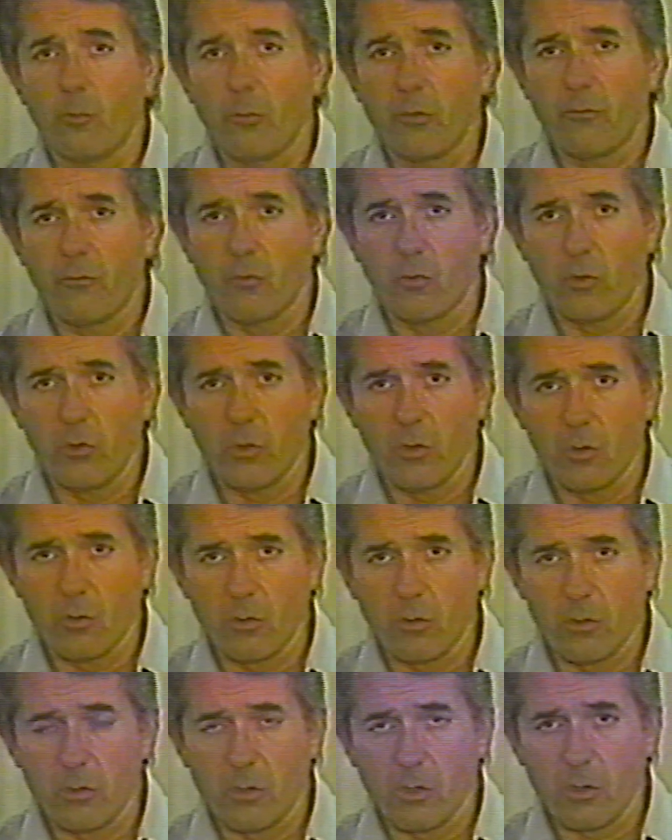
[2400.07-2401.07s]
before you go
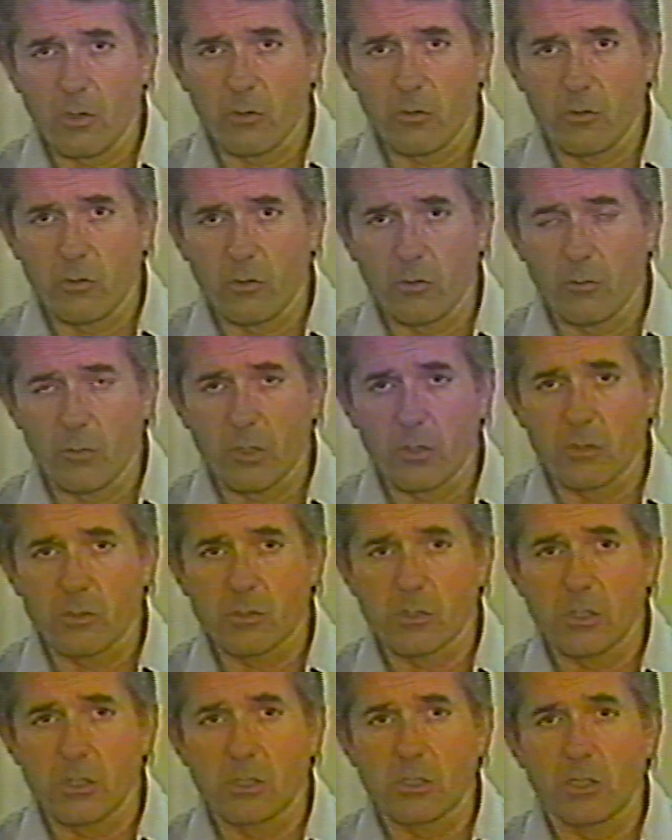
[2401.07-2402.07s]
to the dog show,
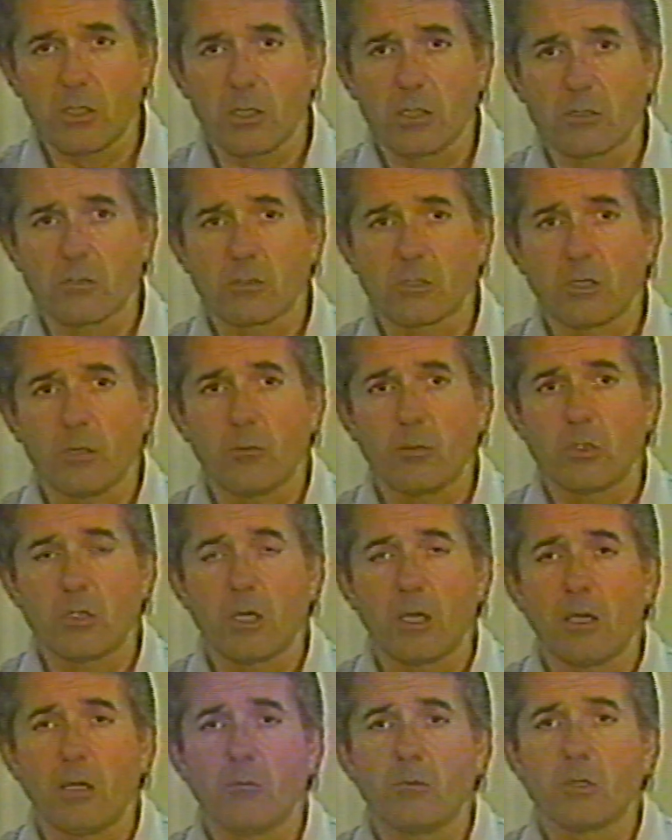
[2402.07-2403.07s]
because these things are
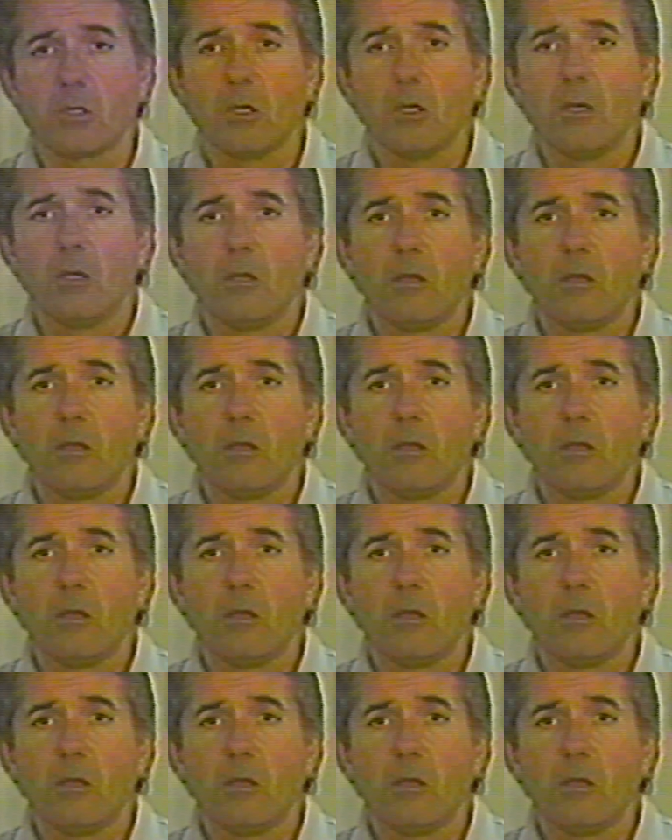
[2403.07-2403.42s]
sometimes